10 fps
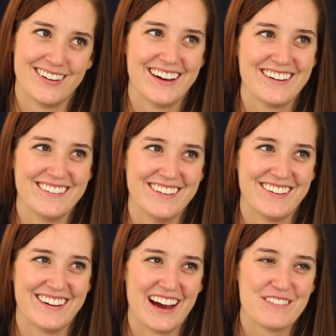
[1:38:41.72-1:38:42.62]
I don't
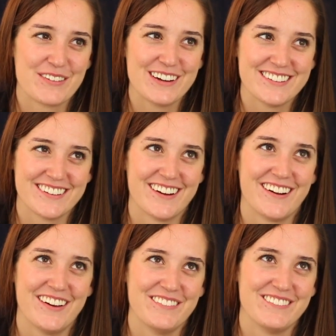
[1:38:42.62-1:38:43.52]
know. I'm a recent
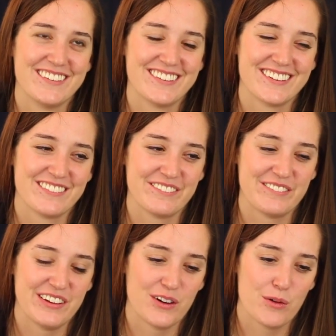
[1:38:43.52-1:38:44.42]
RN.
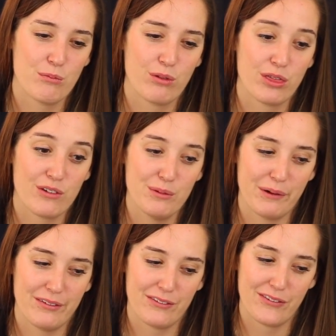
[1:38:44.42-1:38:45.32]
Been home 3
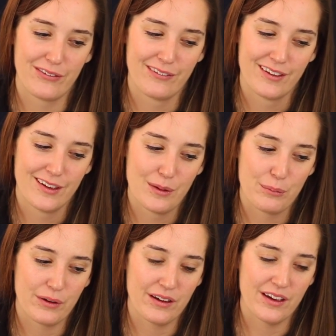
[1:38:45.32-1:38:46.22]
months.
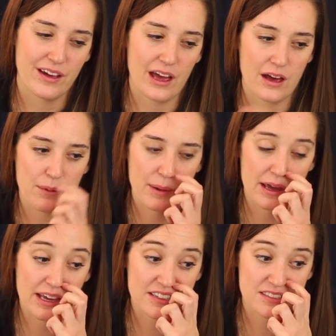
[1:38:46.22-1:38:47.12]
But
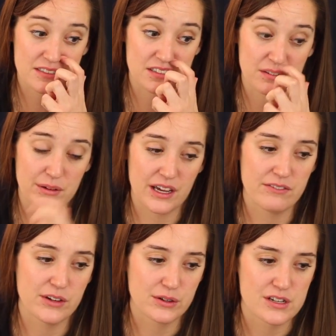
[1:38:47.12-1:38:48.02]
I guess what
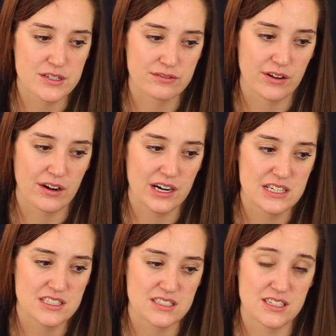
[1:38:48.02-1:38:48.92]
I've noticed so far
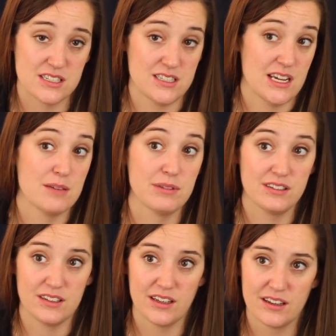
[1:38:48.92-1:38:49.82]
is to stay
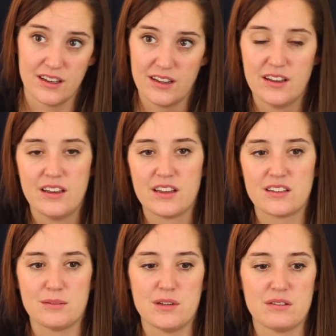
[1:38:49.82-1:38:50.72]
busy.
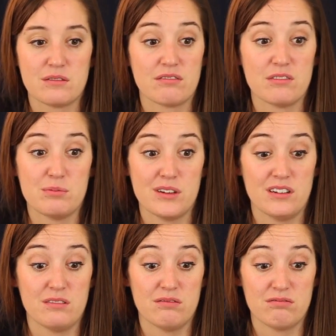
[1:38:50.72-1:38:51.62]
Because, we've
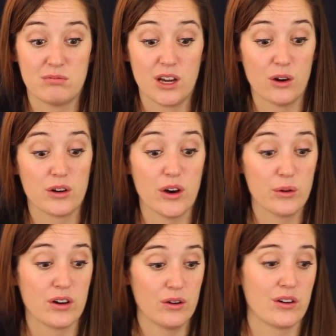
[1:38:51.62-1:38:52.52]
been go, go,
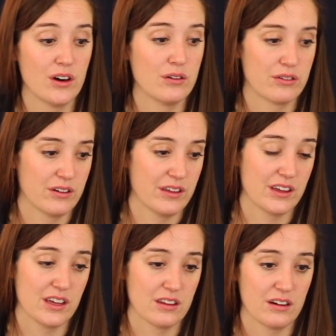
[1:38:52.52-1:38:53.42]
go, go for
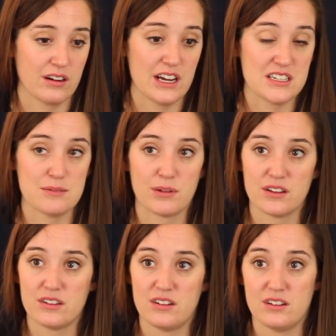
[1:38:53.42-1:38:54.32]
like either 18
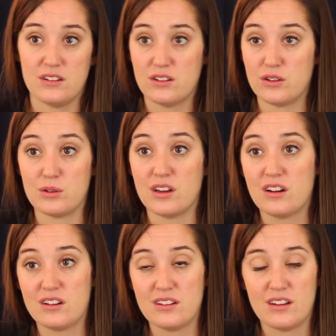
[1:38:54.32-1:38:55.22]
months to 2
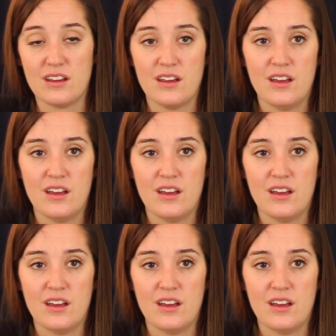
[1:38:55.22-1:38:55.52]
years.